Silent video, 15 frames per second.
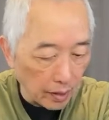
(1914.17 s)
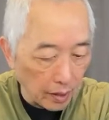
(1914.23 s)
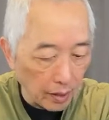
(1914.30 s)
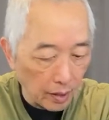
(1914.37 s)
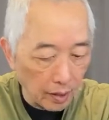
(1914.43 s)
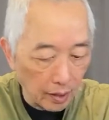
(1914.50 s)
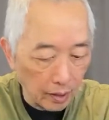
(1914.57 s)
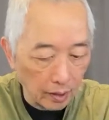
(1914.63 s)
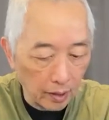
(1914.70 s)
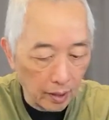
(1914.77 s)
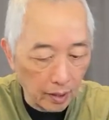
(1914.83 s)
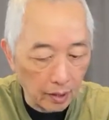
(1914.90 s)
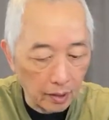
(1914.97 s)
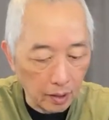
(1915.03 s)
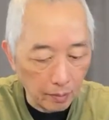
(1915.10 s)
and
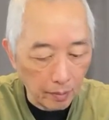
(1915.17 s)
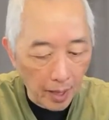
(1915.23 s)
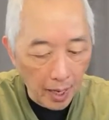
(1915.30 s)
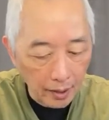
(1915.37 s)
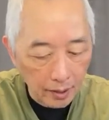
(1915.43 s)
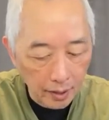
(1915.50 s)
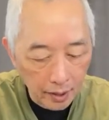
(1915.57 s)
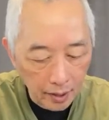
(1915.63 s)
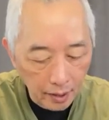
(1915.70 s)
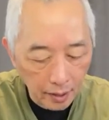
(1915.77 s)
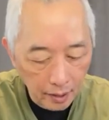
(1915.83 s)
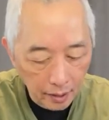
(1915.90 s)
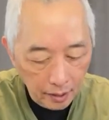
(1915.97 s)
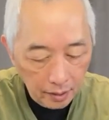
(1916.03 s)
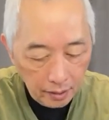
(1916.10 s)
then the back of the
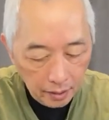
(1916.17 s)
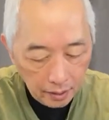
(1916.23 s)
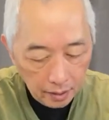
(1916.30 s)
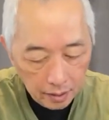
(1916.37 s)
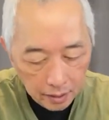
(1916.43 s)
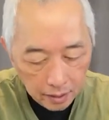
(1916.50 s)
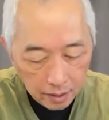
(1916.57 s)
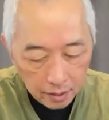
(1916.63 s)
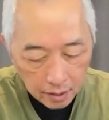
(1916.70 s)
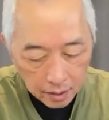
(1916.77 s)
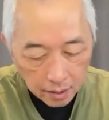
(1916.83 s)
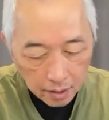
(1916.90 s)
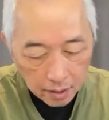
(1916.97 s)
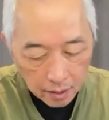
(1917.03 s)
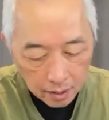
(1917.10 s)
hand,
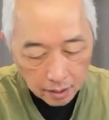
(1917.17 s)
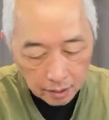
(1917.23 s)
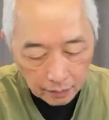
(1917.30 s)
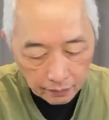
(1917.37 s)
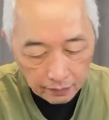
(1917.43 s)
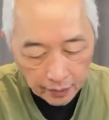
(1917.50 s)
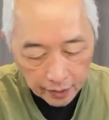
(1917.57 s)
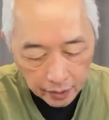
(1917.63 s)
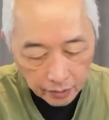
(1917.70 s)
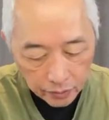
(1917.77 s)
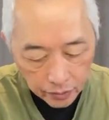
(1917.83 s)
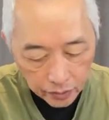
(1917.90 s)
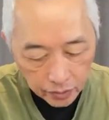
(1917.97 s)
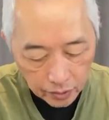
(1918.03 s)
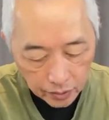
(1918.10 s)
the
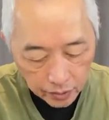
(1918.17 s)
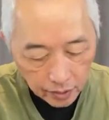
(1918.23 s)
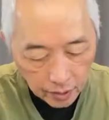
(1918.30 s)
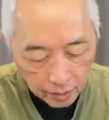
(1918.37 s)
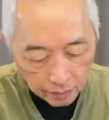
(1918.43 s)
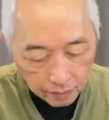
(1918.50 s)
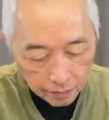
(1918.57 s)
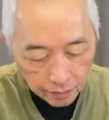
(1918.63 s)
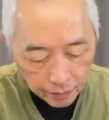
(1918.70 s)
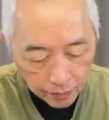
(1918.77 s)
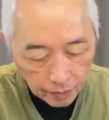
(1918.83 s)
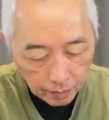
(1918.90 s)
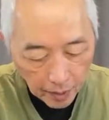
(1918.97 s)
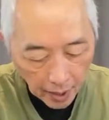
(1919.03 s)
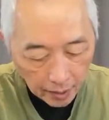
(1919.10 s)
fingers, the thumb, the
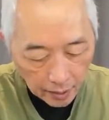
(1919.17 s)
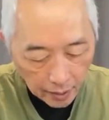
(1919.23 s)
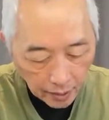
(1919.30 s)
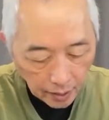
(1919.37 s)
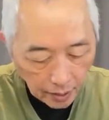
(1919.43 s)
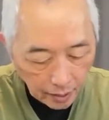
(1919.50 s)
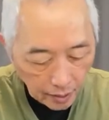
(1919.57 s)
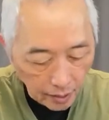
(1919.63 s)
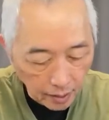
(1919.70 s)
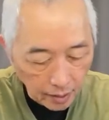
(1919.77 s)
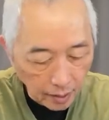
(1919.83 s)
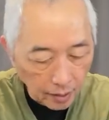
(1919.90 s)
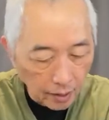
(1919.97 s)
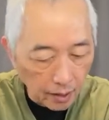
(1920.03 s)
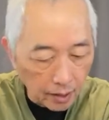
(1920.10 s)
back of the hand
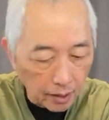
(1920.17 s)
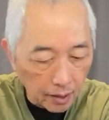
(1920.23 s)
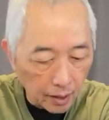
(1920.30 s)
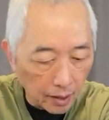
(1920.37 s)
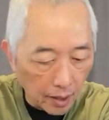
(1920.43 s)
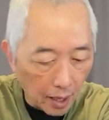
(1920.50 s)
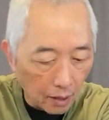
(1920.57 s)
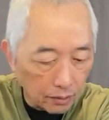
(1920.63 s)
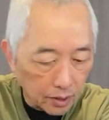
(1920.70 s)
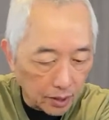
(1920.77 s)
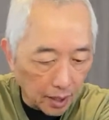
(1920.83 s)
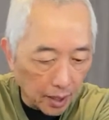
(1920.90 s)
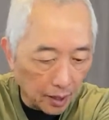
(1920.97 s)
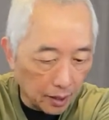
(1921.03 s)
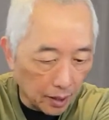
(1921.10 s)
again, and then the
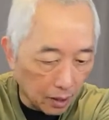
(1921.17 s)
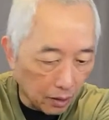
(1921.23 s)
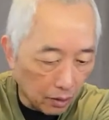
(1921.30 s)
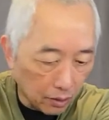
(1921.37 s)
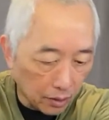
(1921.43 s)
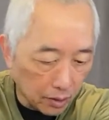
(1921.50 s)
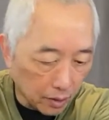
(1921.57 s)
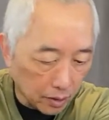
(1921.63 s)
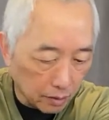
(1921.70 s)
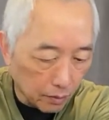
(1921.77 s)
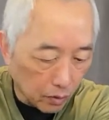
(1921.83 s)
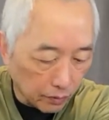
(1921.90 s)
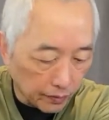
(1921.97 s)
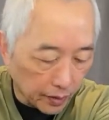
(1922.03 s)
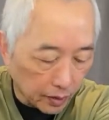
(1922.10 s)
outside along the small
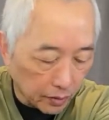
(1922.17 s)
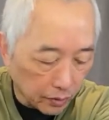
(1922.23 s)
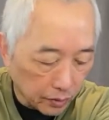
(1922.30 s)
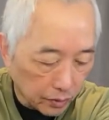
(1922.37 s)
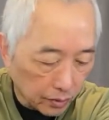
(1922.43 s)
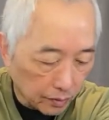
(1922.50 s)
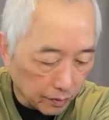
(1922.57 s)
fingers.